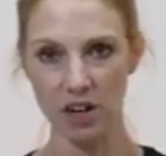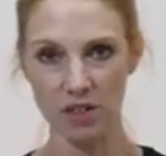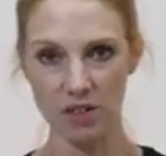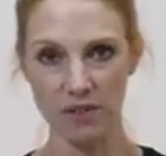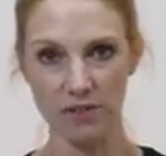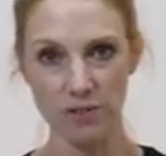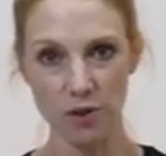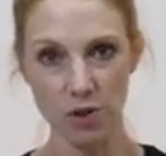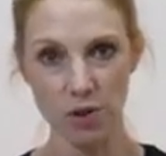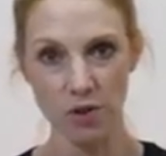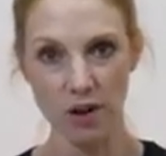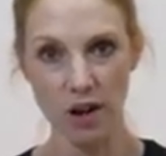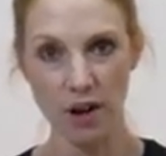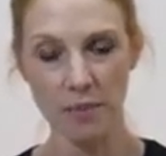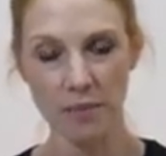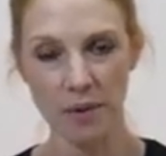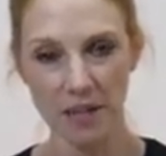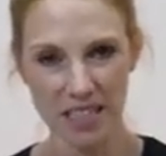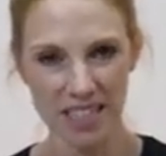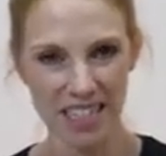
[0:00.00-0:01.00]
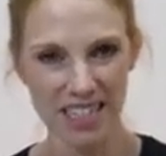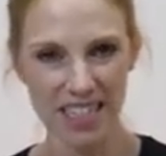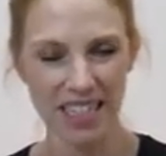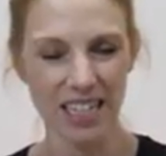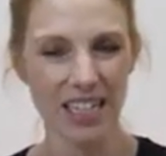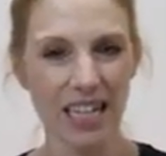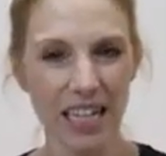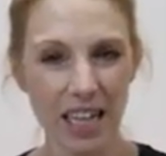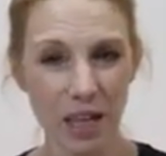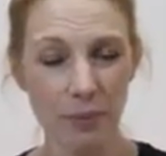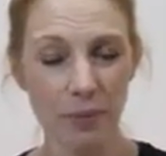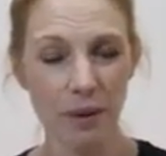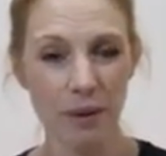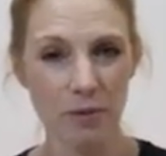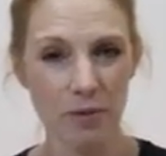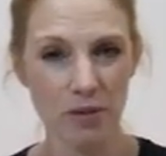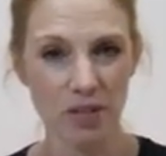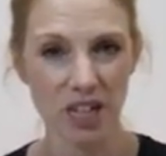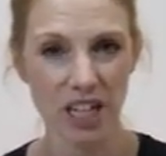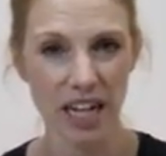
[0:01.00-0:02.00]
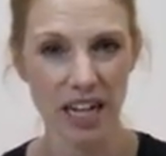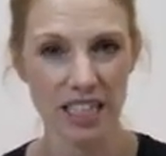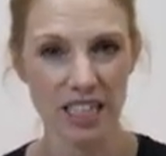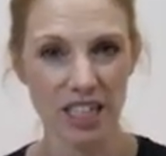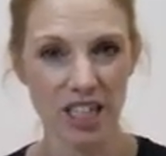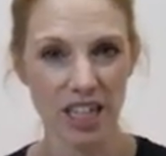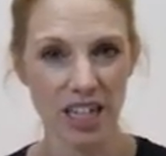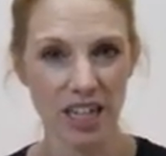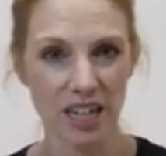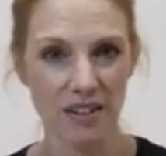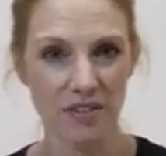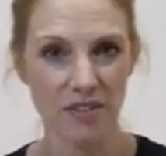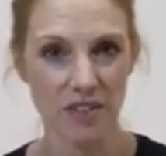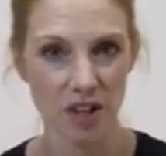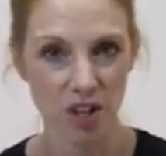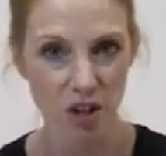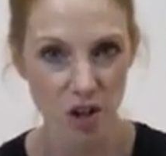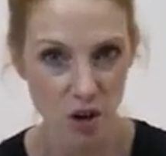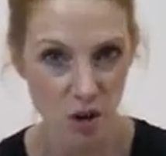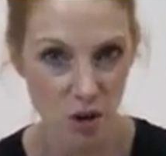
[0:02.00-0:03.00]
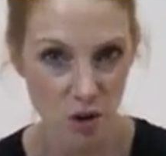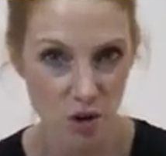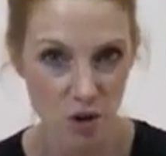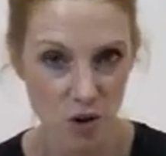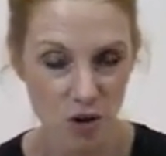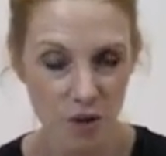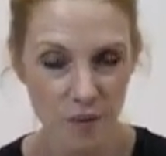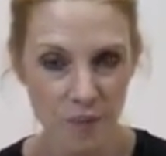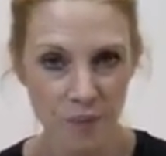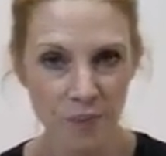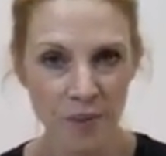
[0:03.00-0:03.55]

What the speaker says: on the forearm because it's a little bit more challenging for the core.